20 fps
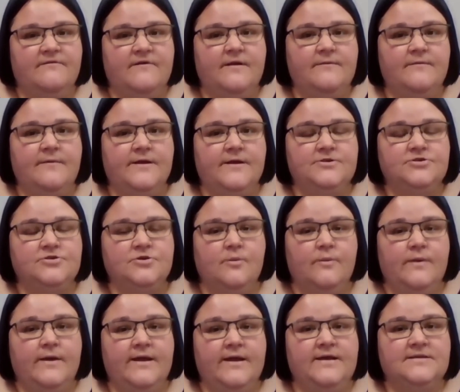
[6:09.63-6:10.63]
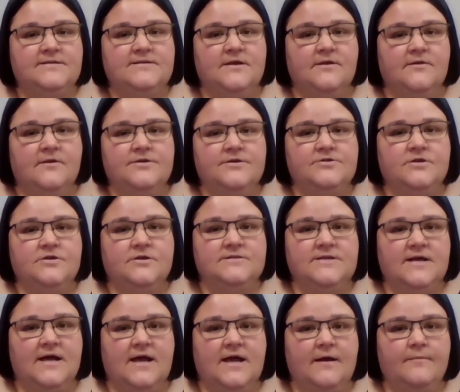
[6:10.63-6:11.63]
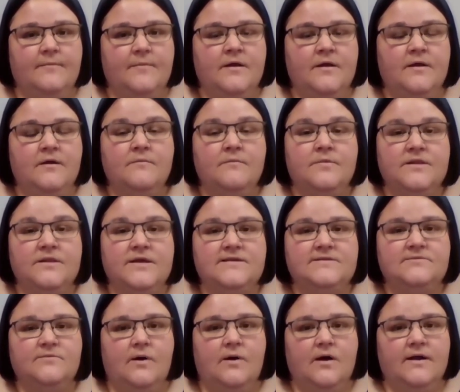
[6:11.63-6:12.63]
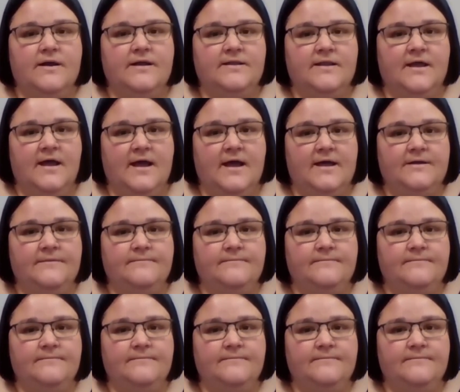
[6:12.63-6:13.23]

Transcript: and make sure we get to lunch on time. Please walk in line."